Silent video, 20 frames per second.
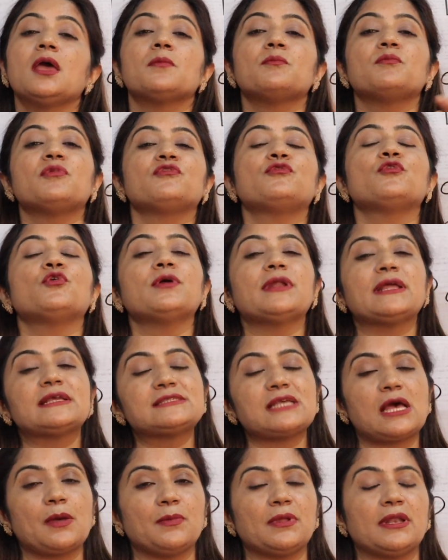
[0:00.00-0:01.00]
Before
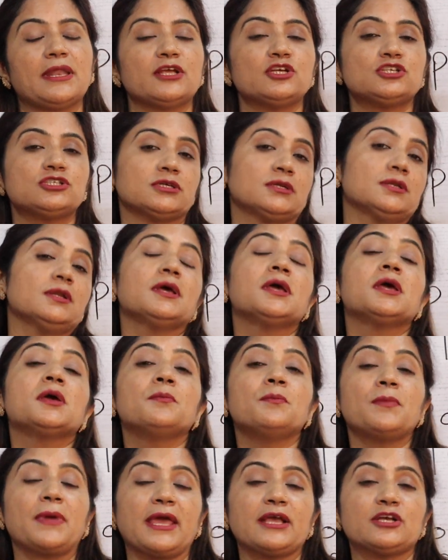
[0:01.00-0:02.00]
examination,
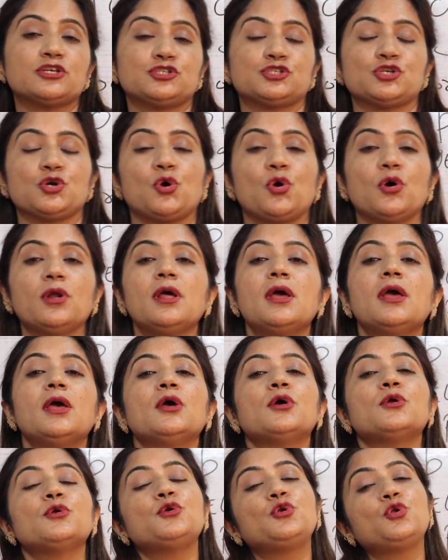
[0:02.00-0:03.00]
make sure
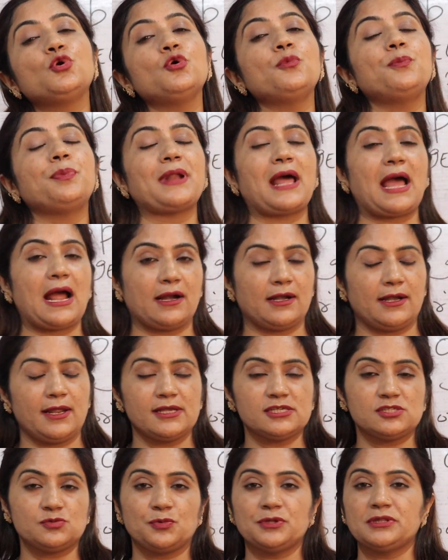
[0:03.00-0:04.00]
do
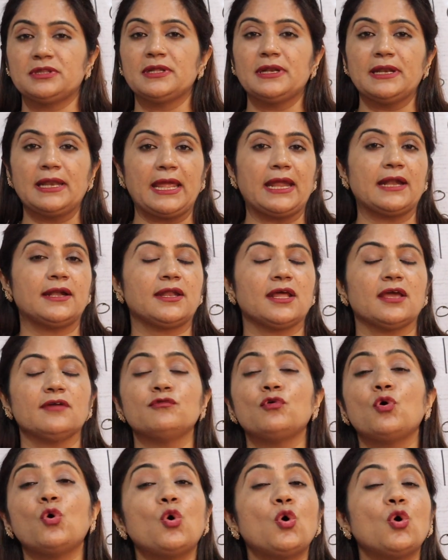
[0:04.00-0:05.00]
practice with the native
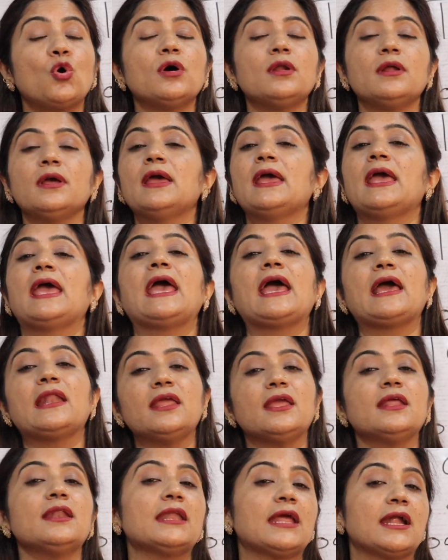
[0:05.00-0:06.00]
or
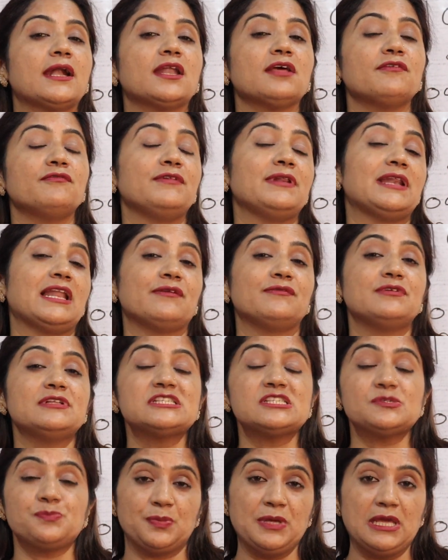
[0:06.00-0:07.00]
any native level
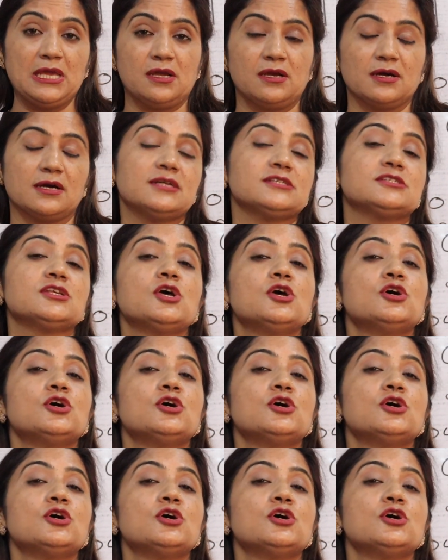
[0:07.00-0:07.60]
speakers,